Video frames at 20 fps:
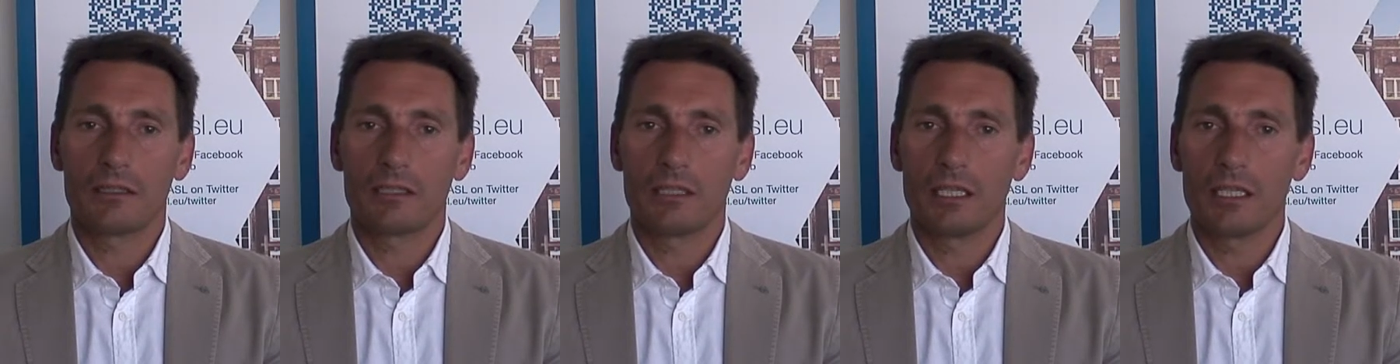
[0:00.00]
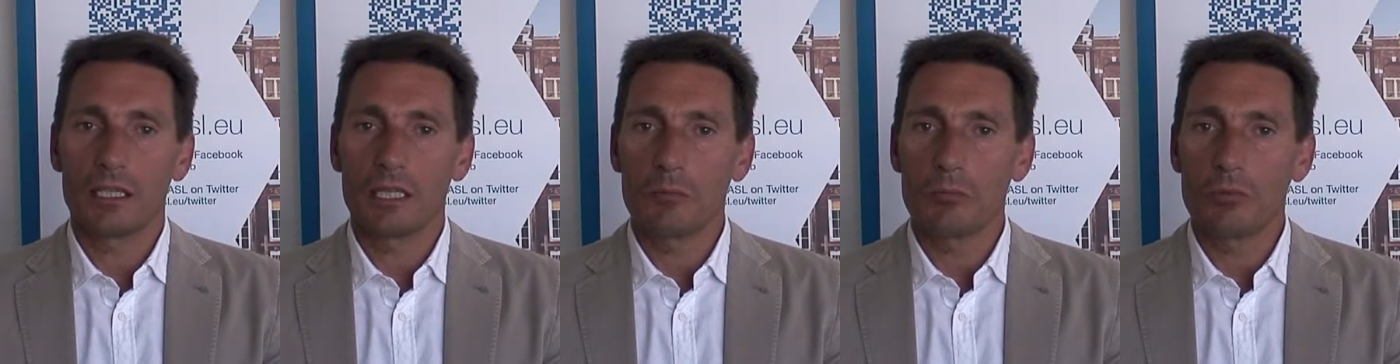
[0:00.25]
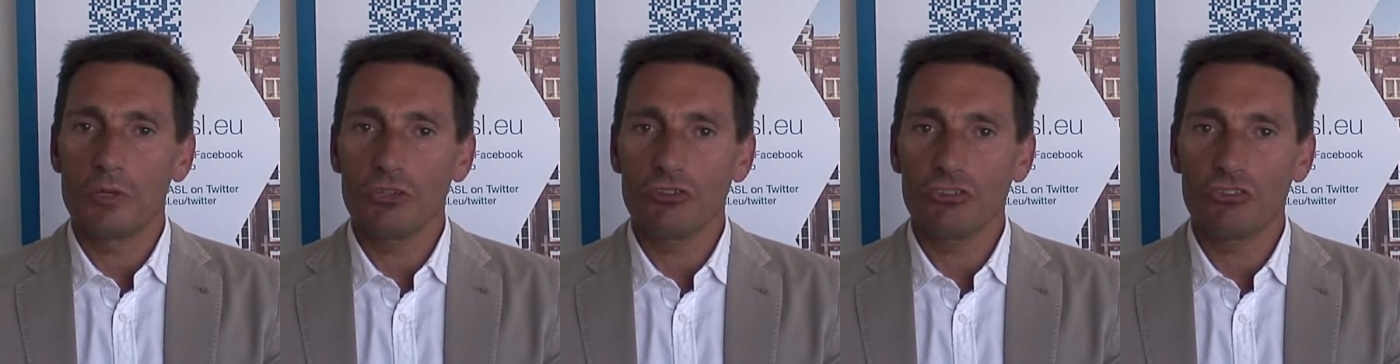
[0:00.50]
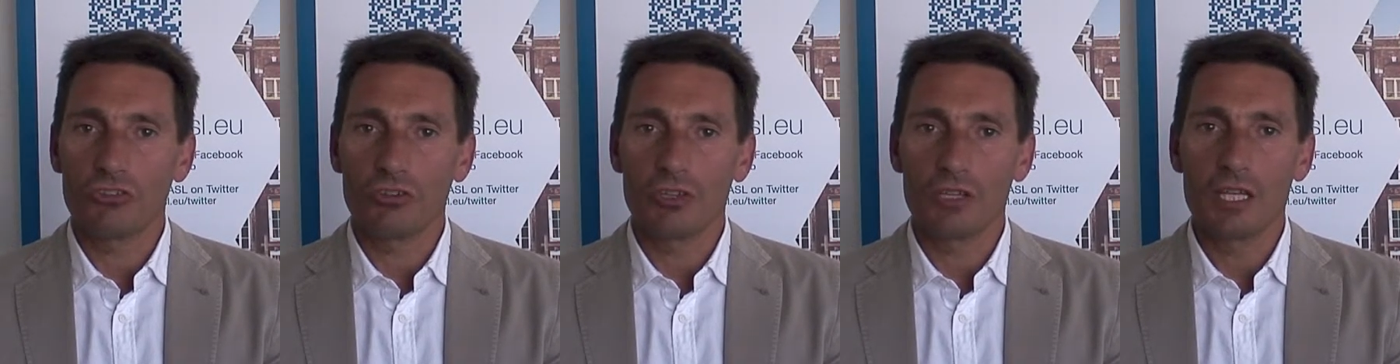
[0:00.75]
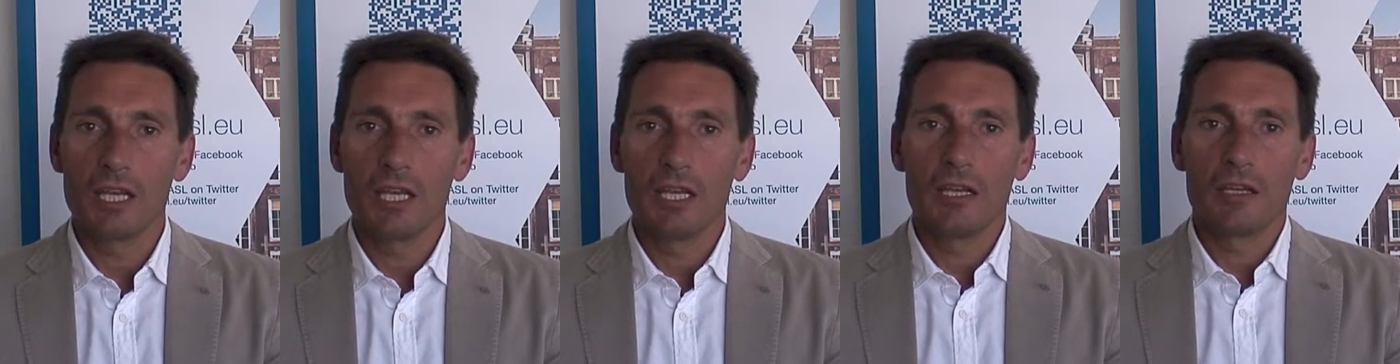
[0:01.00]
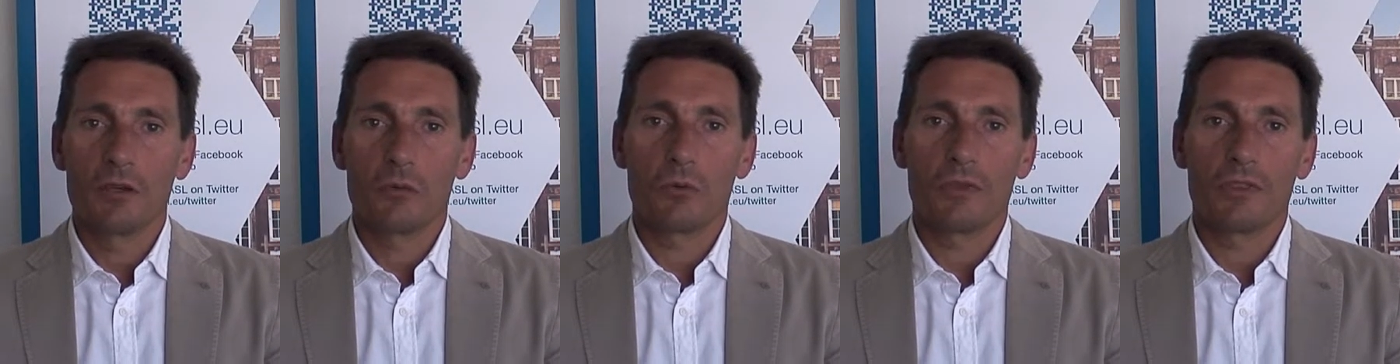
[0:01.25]
inhibition
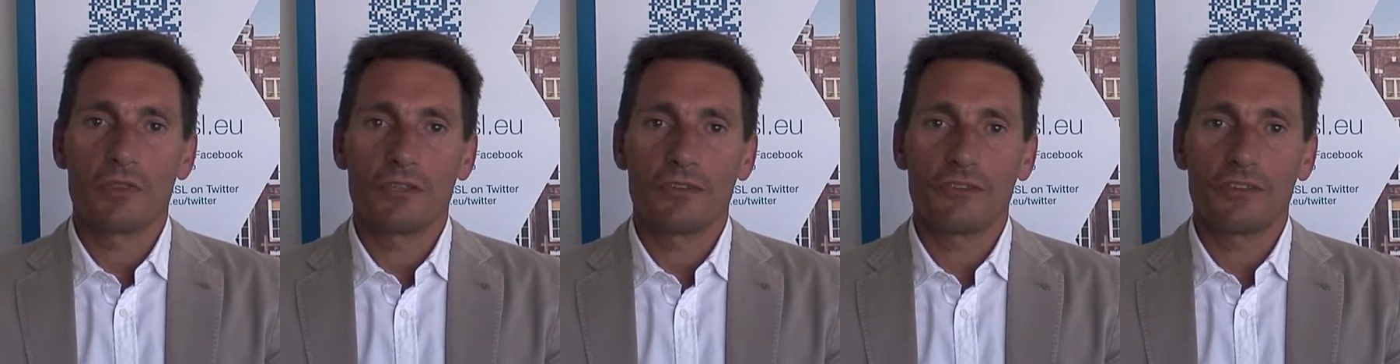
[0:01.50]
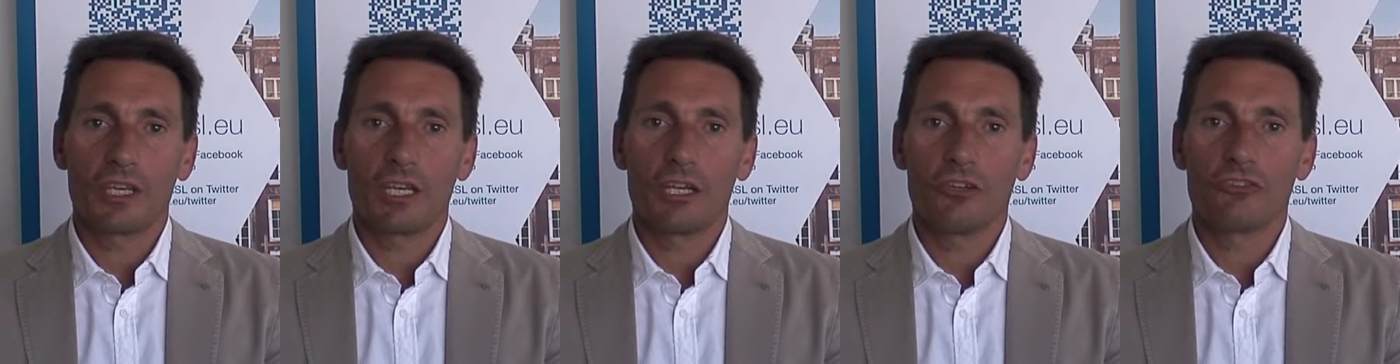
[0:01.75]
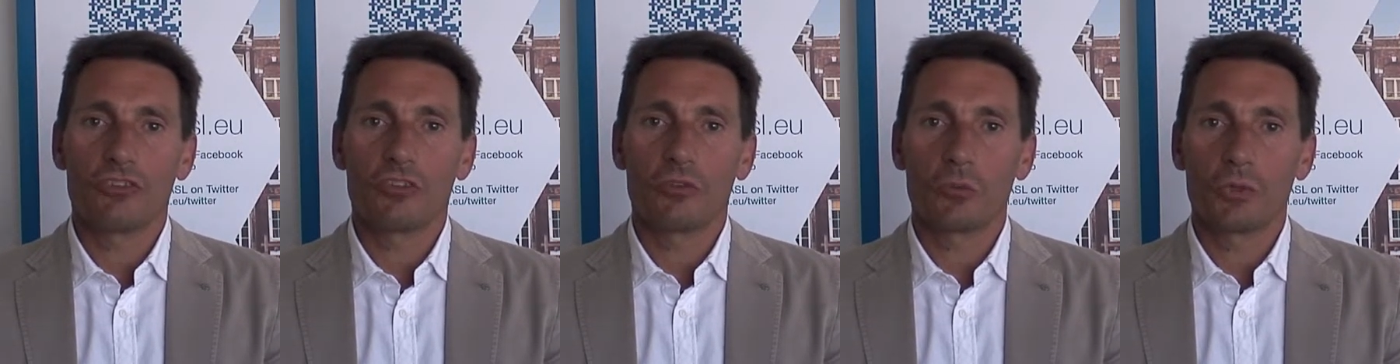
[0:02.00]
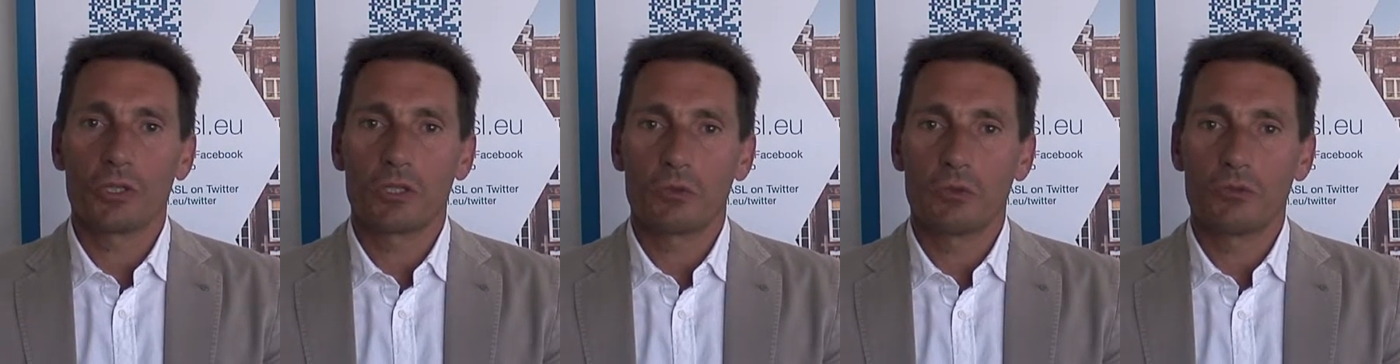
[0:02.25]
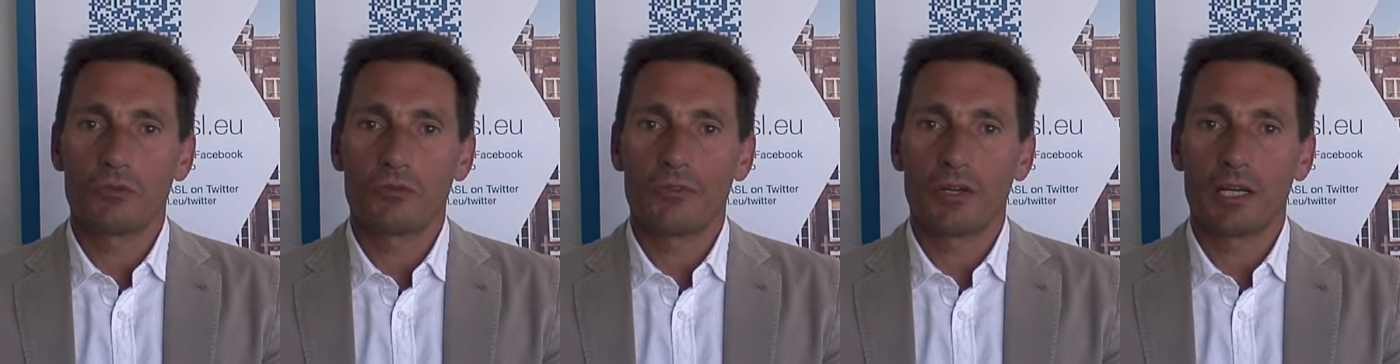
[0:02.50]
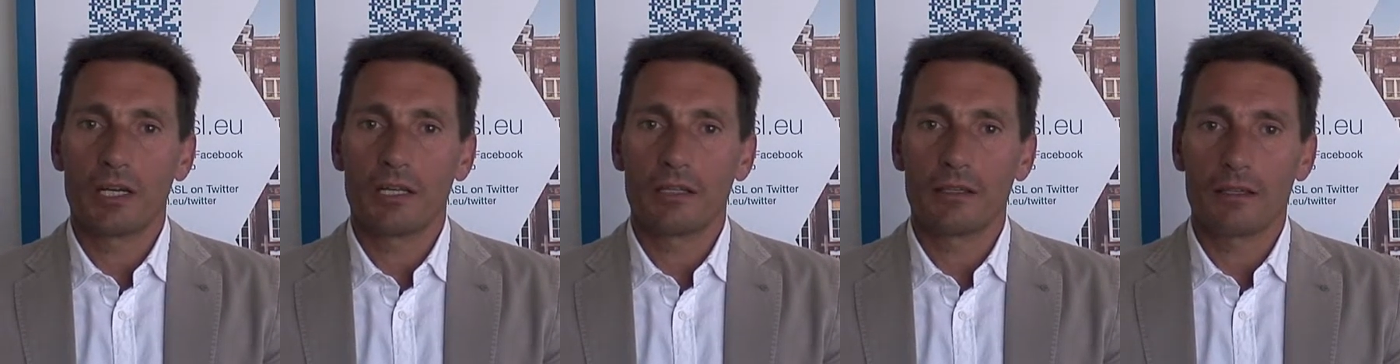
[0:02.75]
with this agent, we could
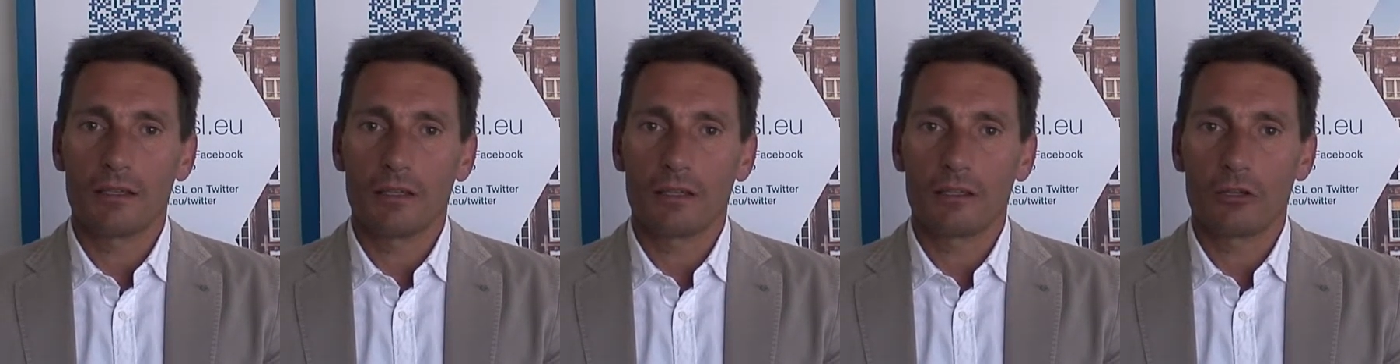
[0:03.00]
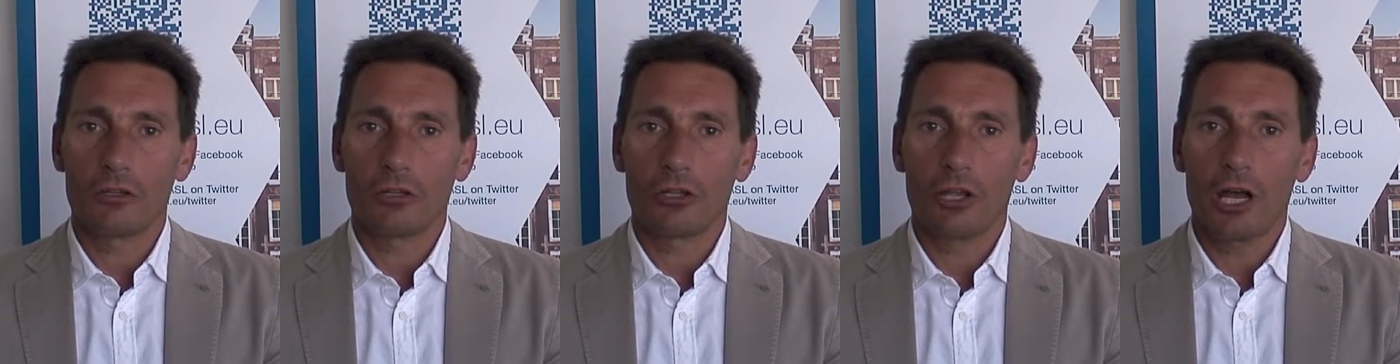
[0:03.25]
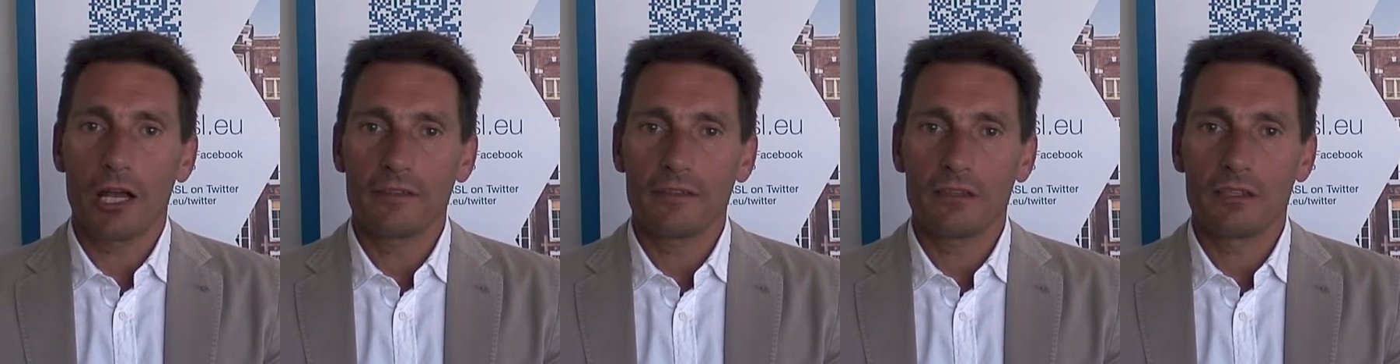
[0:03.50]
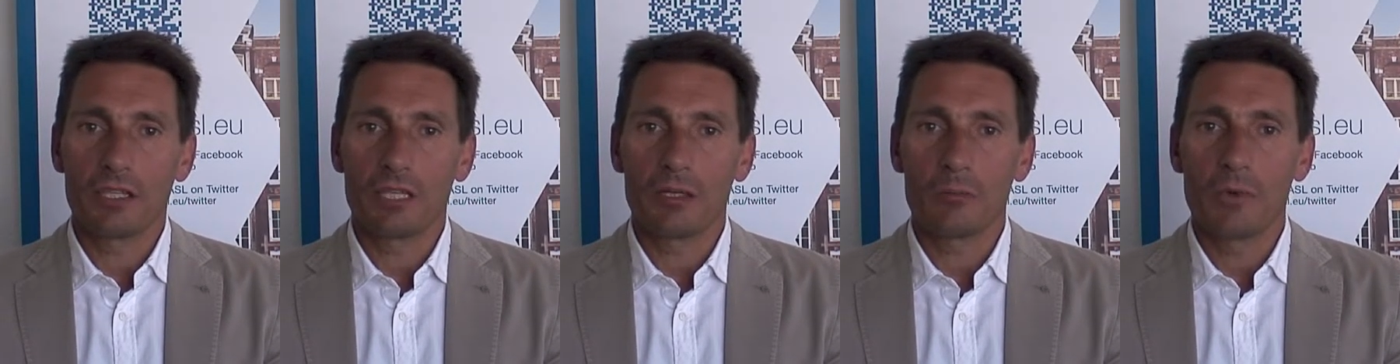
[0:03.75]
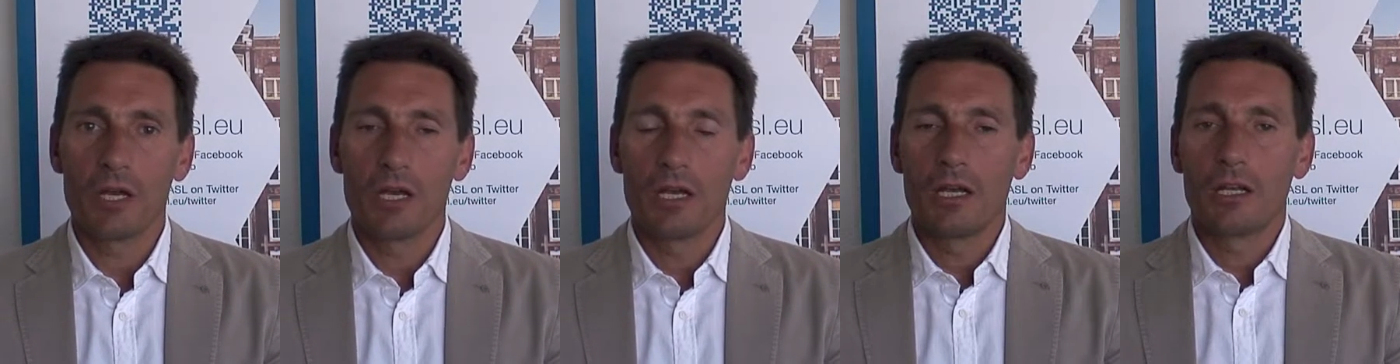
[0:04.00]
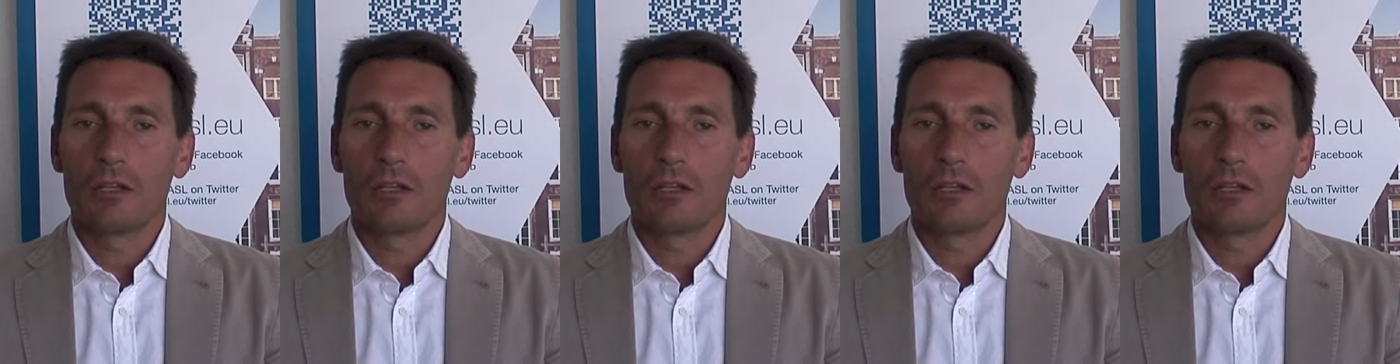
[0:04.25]
find that erlotinib